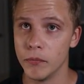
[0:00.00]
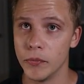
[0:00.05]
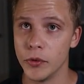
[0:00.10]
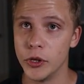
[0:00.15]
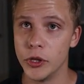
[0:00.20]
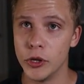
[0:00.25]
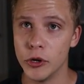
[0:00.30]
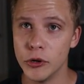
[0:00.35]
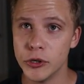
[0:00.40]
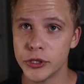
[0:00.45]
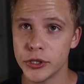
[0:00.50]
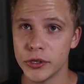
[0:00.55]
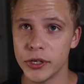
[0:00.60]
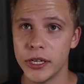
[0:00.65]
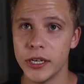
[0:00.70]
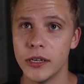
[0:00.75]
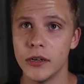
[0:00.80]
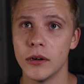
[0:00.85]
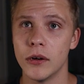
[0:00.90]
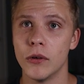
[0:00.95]

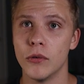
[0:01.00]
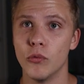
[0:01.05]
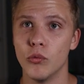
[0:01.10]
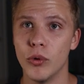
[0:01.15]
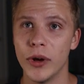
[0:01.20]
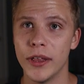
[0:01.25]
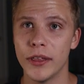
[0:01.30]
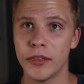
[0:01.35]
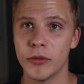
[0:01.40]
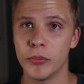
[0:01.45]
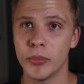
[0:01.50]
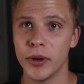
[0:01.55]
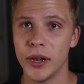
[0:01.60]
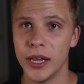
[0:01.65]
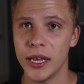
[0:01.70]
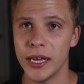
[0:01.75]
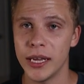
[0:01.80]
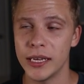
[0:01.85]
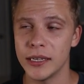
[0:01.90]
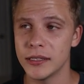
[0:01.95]
usually with
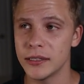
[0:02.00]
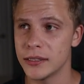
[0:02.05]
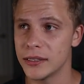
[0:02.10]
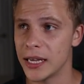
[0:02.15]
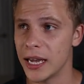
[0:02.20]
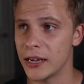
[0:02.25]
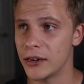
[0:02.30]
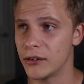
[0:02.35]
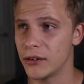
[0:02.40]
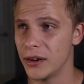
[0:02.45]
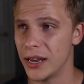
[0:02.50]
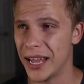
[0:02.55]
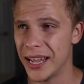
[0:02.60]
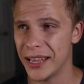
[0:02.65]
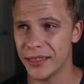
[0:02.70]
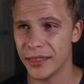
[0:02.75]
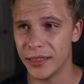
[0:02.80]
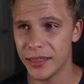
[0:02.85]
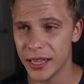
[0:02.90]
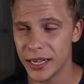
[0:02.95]
plays that are
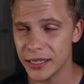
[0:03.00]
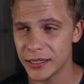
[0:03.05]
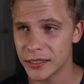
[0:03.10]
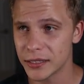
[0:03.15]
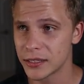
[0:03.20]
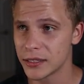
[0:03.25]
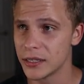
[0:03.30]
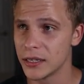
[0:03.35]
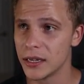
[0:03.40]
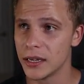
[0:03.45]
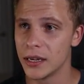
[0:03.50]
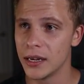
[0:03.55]
like this,